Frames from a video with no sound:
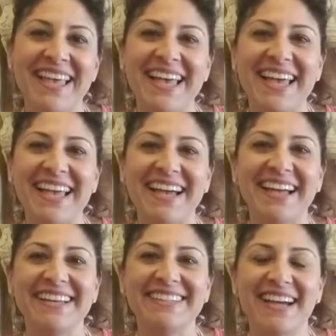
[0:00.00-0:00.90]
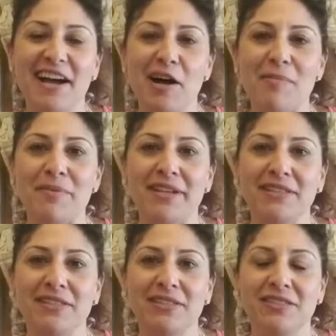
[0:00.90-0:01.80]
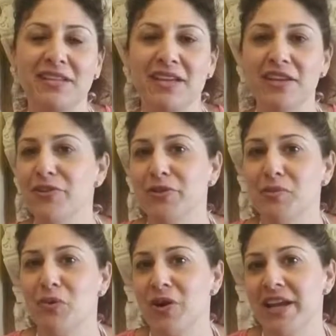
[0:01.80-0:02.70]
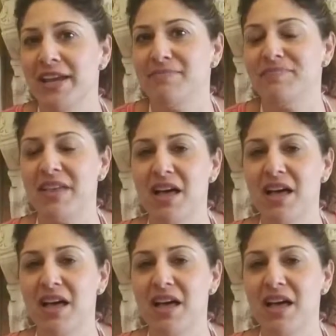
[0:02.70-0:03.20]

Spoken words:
And it's an early morning.